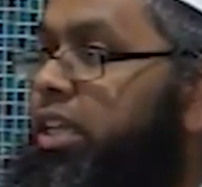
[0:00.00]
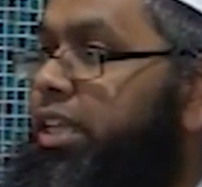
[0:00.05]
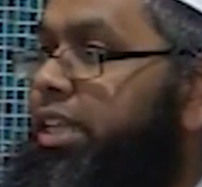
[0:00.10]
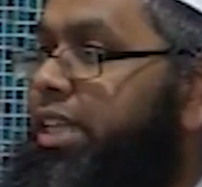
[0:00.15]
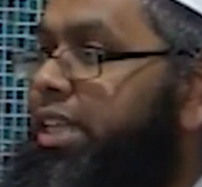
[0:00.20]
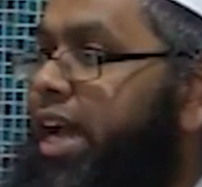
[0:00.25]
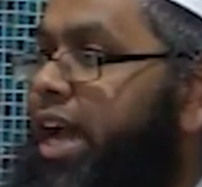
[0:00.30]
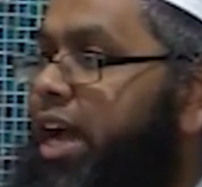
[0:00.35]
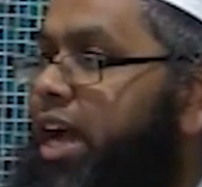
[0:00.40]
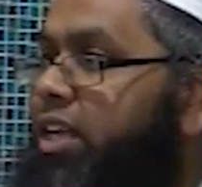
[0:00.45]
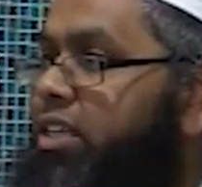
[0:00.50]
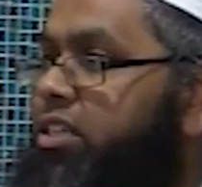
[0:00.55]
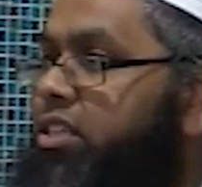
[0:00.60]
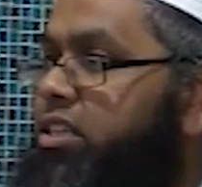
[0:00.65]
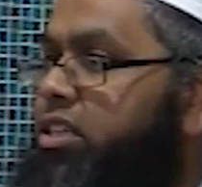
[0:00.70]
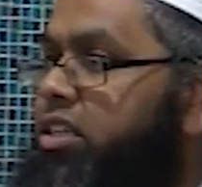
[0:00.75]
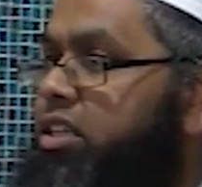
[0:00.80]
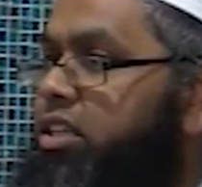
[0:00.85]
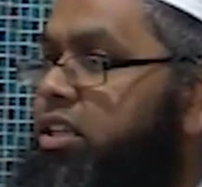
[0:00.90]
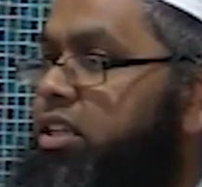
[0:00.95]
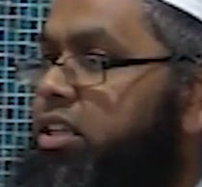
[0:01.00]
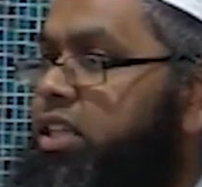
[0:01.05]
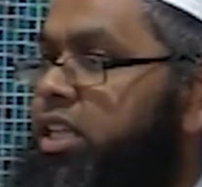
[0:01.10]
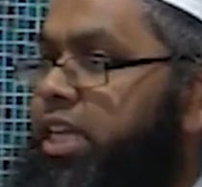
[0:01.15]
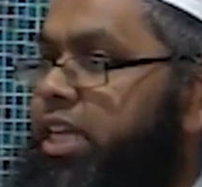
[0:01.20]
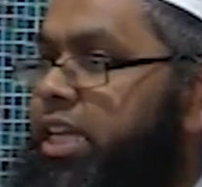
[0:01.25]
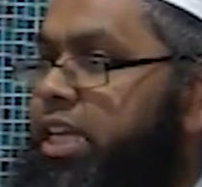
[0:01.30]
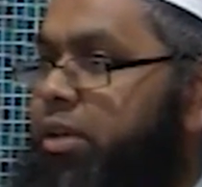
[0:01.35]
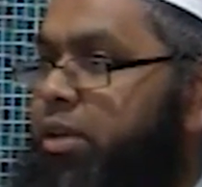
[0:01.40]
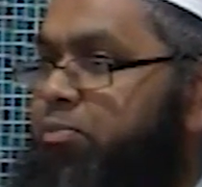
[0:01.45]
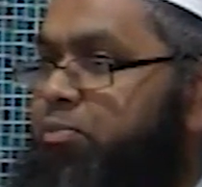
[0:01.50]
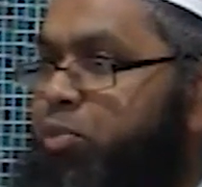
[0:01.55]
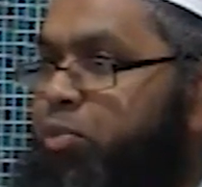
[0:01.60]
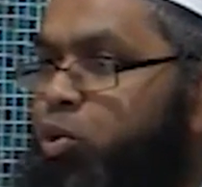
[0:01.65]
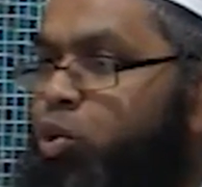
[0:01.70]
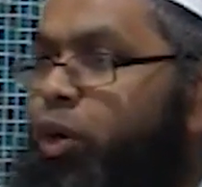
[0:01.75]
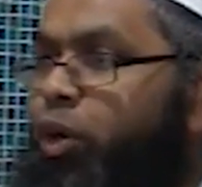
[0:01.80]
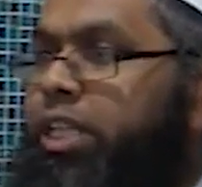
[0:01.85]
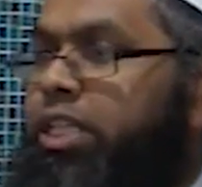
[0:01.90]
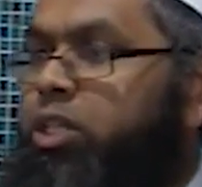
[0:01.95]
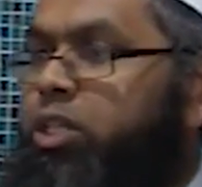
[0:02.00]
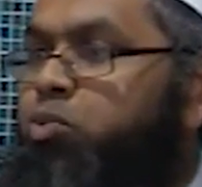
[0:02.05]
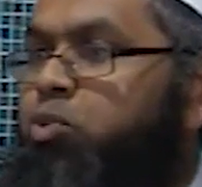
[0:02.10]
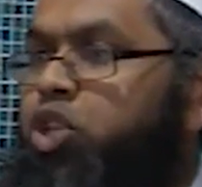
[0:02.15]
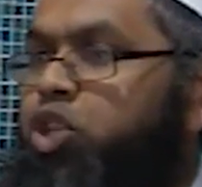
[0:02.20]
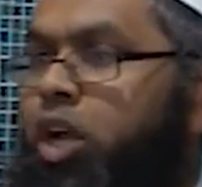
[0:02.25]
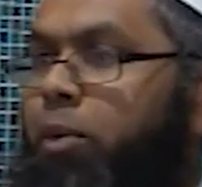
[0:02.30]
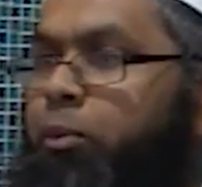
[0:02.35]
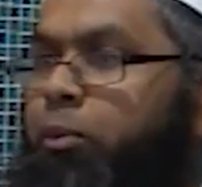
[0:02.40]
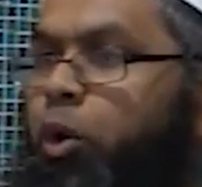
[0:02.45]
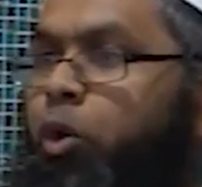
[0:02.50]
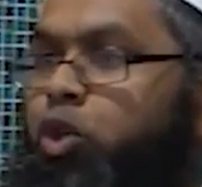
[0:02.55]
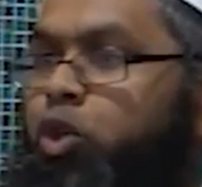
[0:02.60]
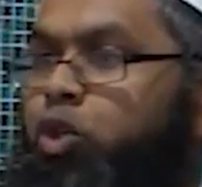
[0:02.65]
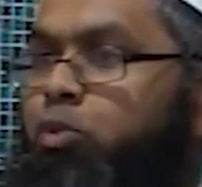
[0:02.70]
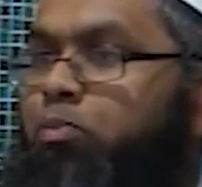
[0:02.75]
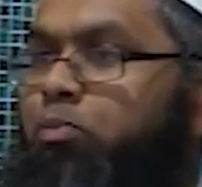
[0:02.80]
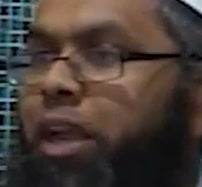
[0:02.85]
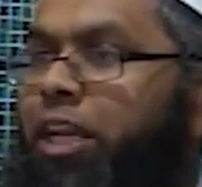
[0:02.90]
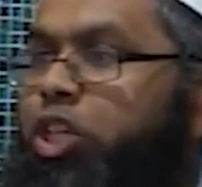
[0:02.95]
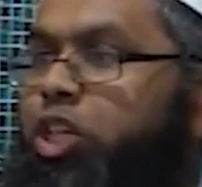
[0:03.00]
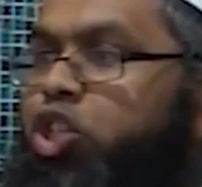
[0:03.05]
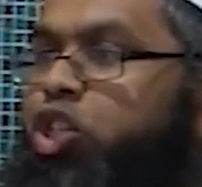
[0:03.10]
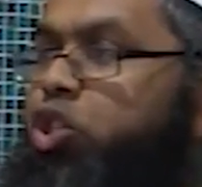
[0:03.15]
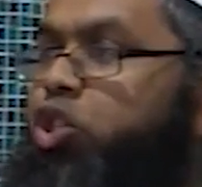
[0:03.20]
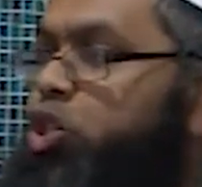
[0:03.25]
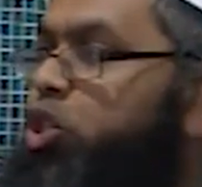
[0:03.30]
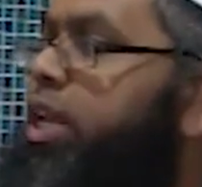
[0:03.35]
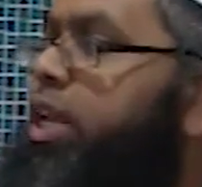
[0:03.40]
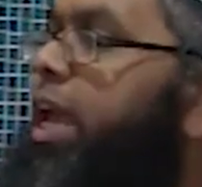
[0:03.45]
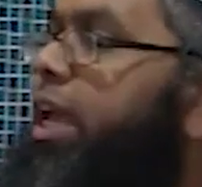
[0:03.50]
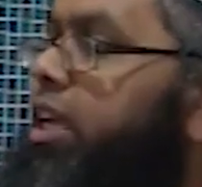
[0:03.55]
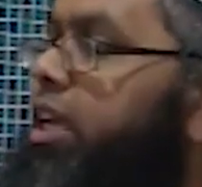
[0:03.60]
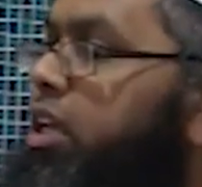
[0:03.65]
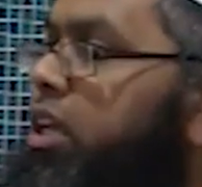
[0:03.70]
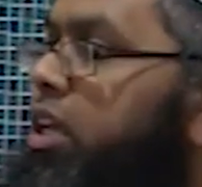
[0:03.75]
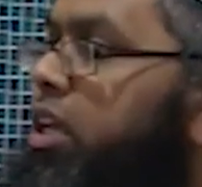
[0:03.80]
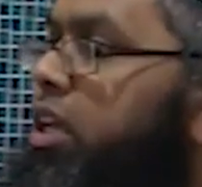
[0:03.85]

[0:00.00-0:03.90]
that the points which I'm going to mention today